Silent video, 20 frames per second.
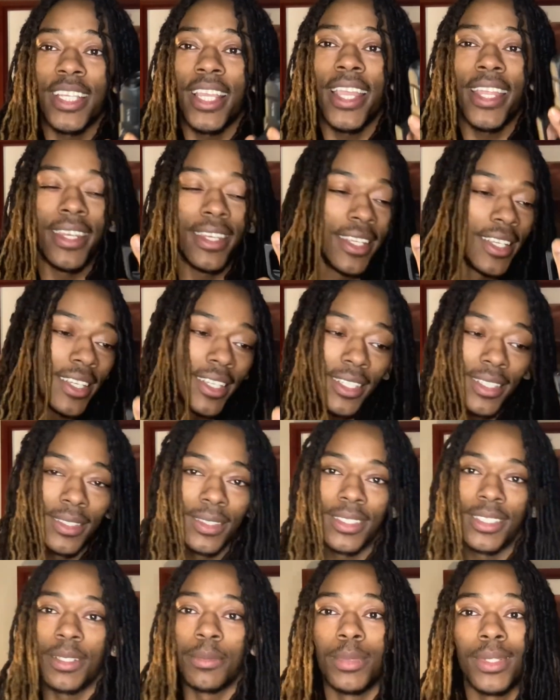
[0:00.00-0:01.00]
And then,
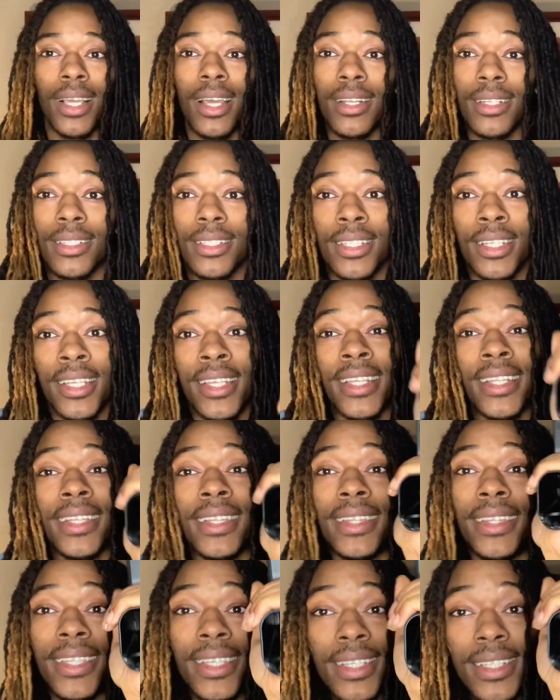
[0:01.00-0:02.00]
to be honest,
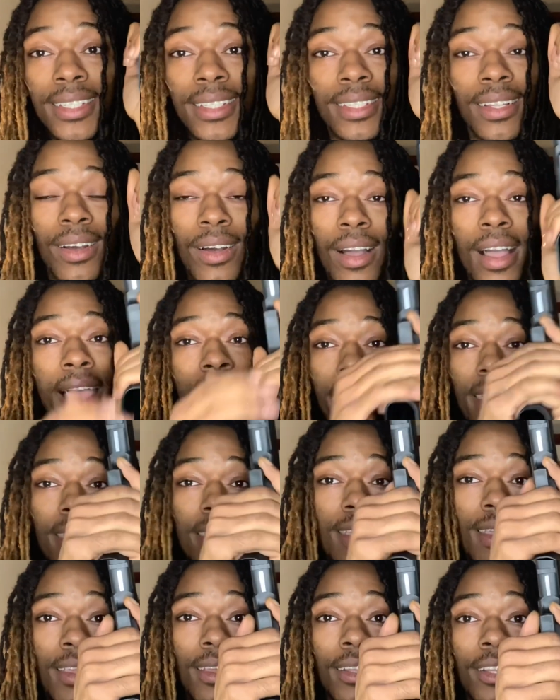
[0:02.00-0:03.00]
this
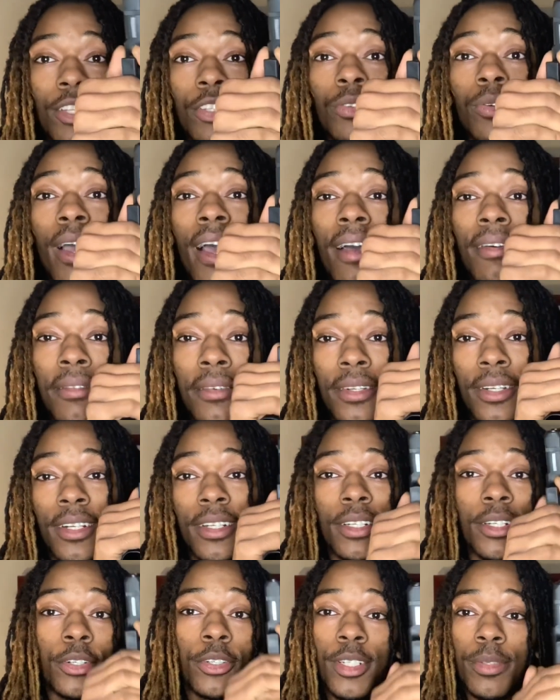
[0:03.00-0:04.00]
hand, you having a
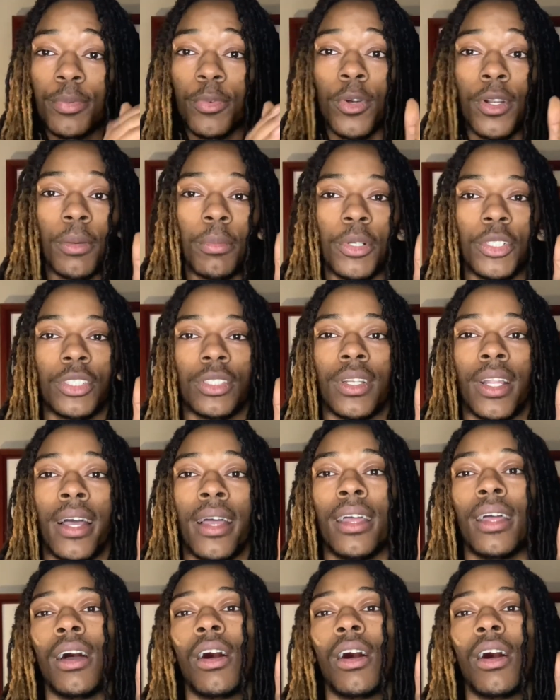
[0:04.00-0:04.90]
good grip on it, but you're